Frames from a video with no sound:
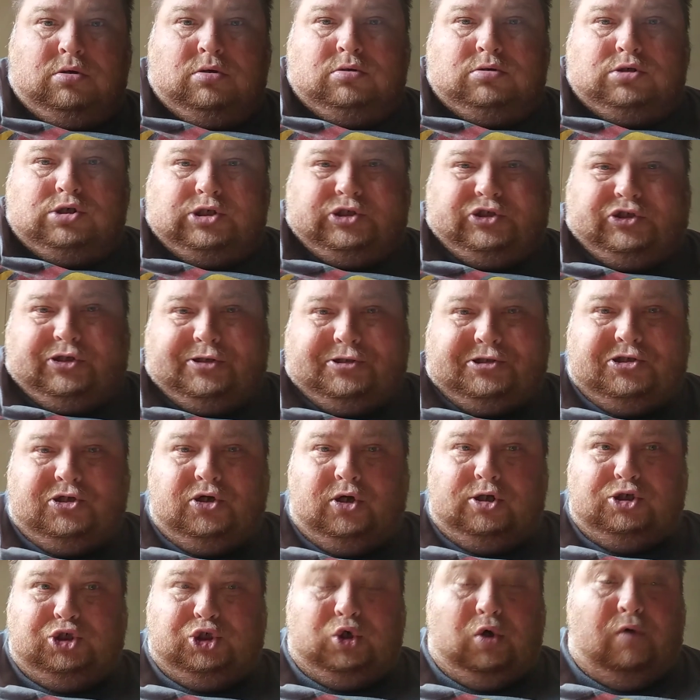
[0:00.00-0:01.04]
just a
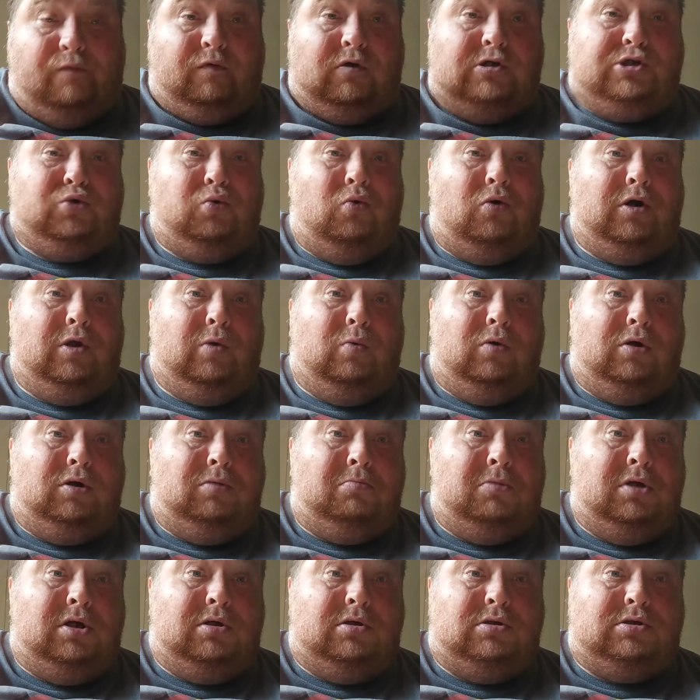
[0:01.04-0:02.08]
touch over 21
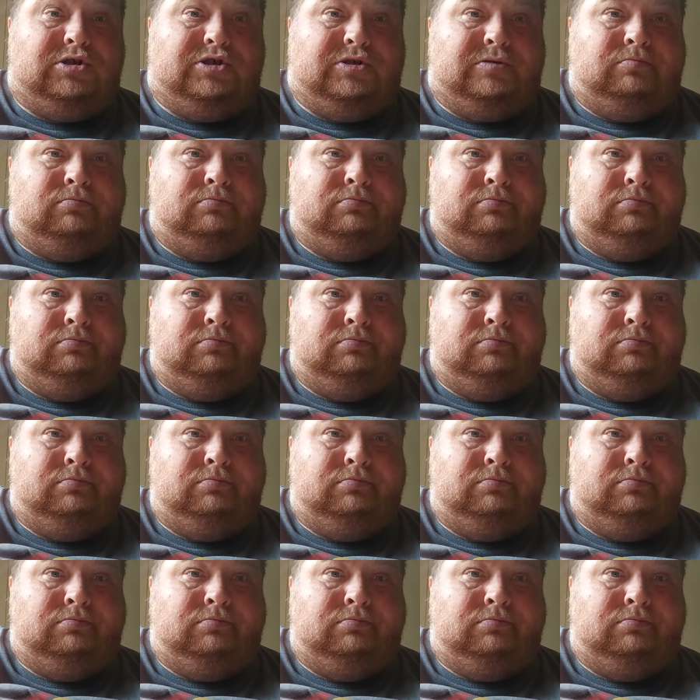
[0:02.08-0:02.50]
minutes.